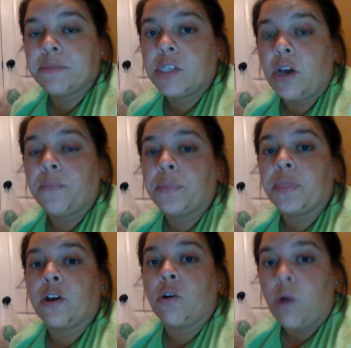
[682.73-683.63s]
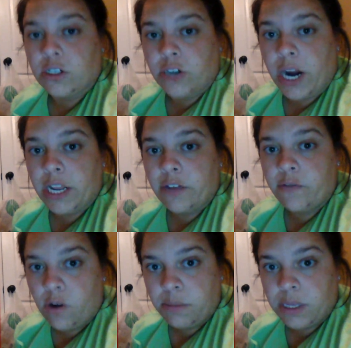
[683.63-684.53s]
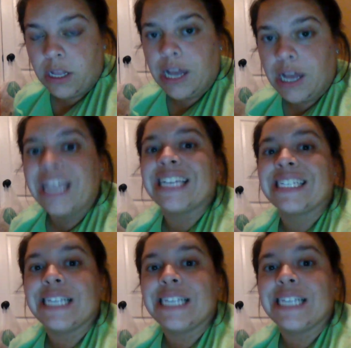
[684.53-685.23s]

so the quadratic formula is